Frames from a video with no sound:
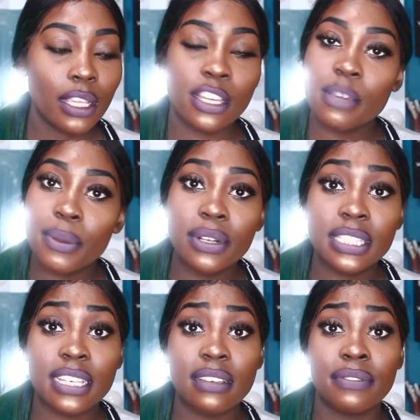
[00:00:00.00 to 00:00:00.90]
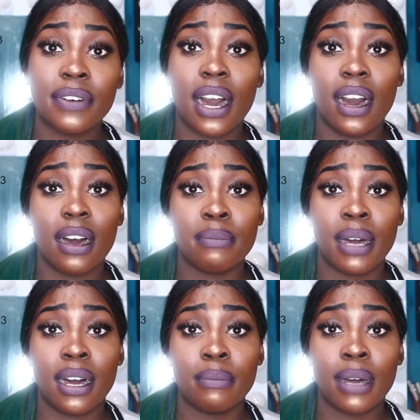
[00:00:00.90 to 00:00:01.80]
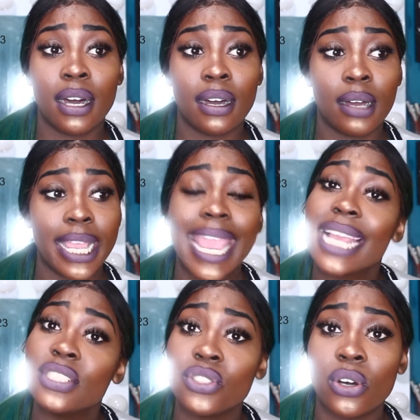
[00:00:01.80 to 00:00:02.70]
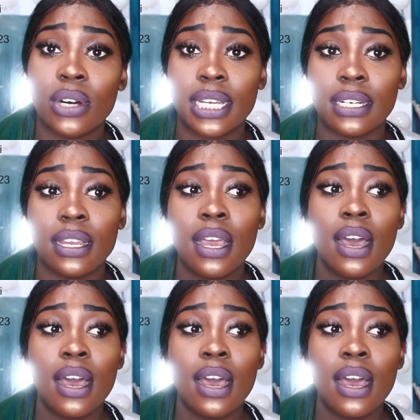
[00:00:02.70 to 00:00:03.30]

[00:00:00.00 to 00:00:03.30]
communicative, hands-on,